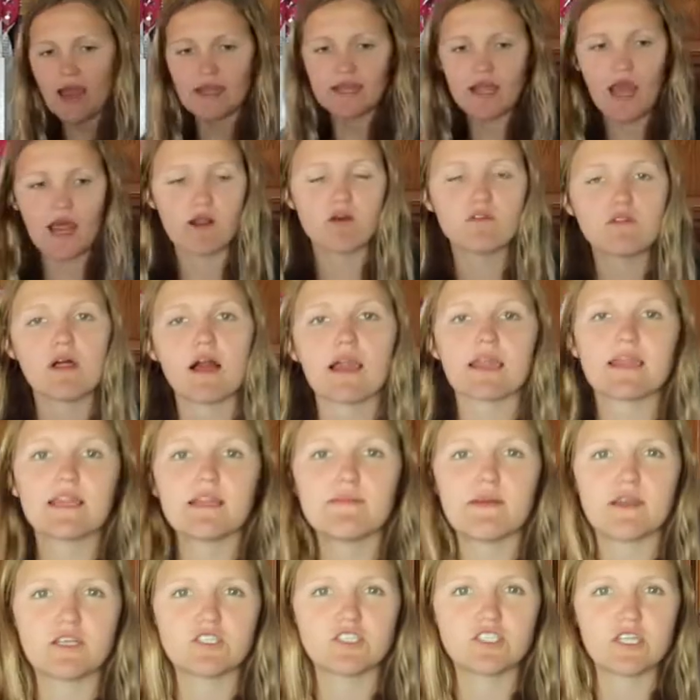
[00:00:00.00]
Now I don't like it
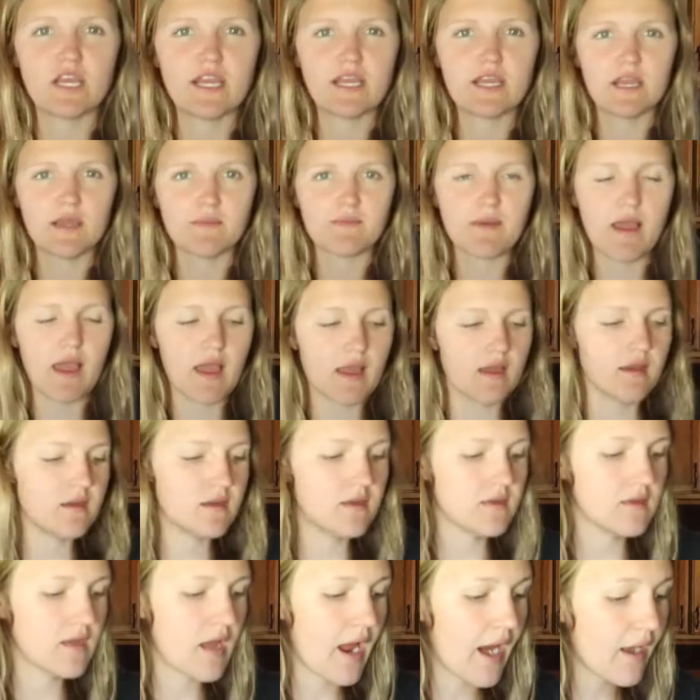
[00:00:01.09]
in my shake, I
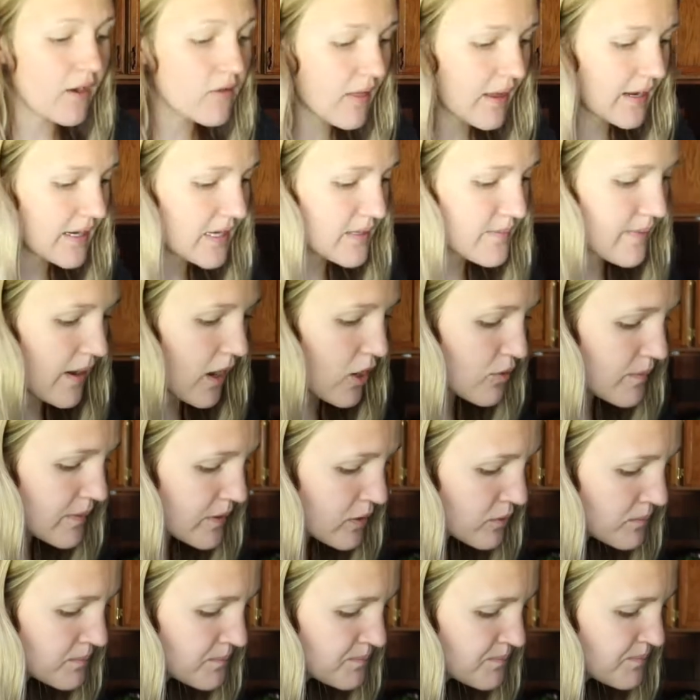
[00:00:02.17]
don't like it in my
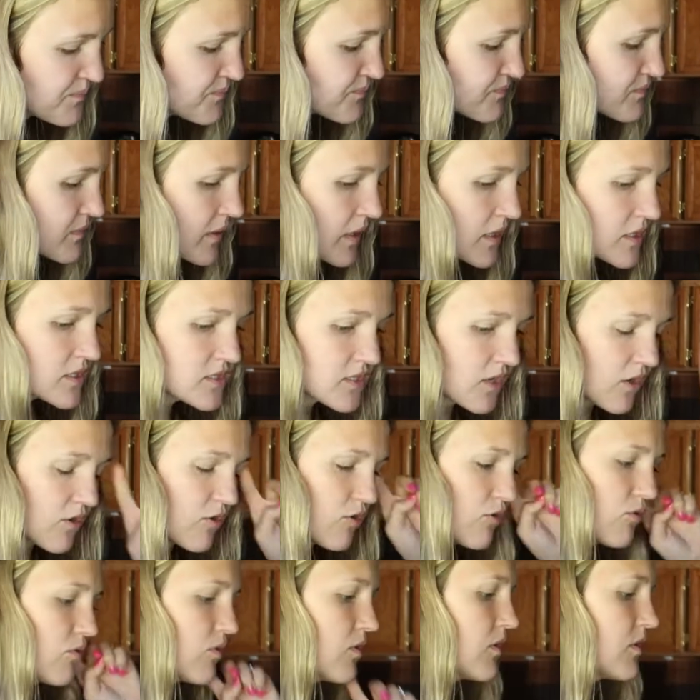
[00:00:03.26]
oatmeal,
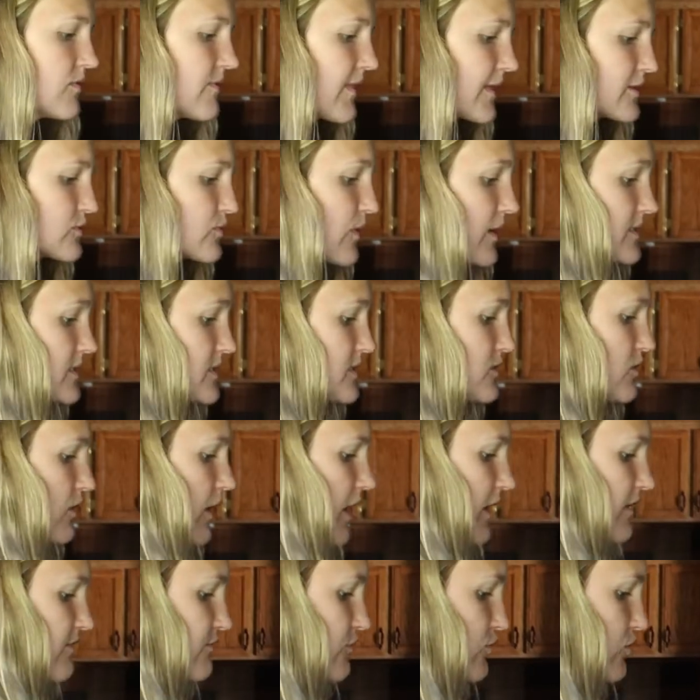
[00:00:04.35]
so that's why it's still
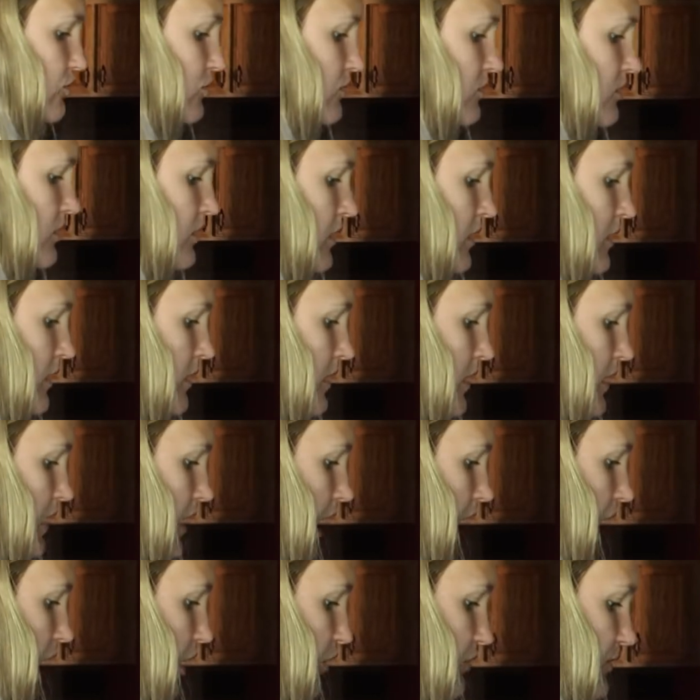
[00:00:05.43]
kind of full.
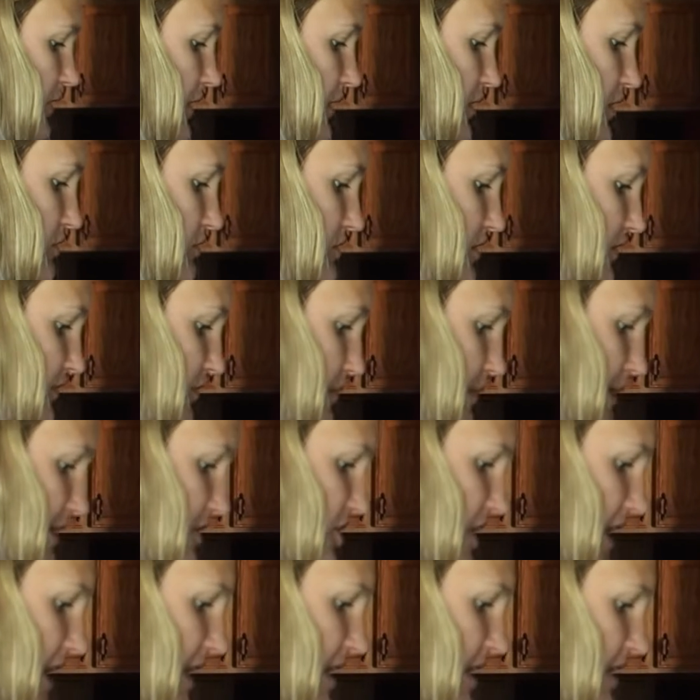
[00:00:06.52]
I only use it for my
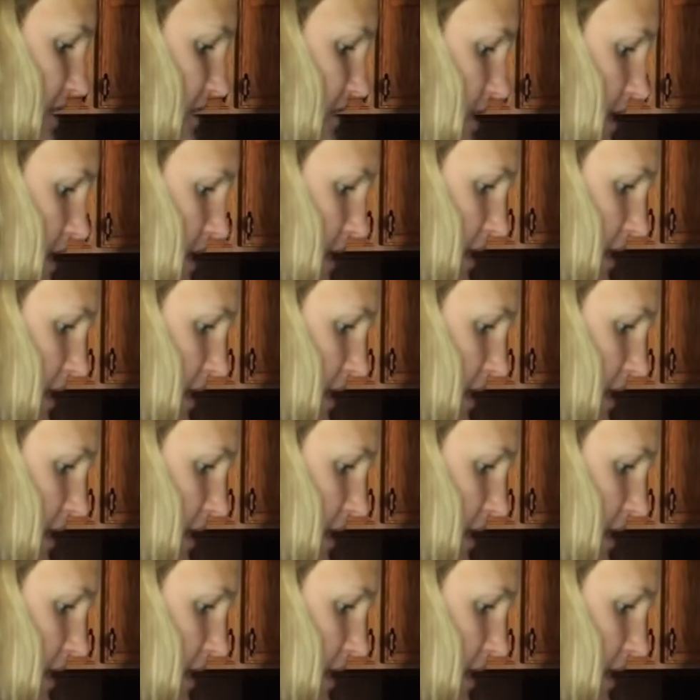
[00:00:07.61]
shakes.